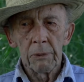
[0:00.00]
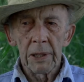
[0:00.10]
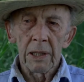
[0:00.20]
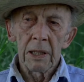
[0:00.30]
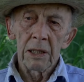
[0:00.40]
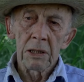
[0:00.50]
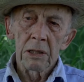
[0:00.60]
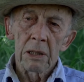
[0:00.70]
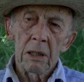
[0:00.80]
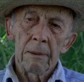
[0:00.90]
with
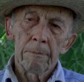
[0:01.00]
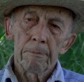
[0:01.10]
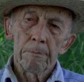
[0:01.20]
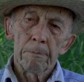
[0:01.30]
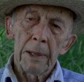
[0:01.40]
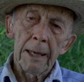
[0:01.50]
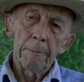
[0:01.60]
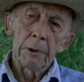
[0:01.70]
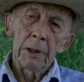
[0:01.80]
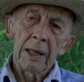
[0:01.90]
these uh,
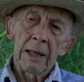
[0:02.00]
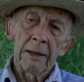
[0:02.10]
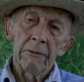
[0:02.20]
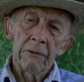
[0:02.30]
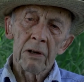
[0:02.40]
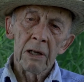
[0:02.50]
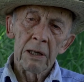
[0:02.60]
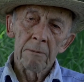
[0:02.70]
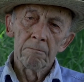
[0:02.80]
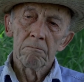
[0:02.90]
people that have uh,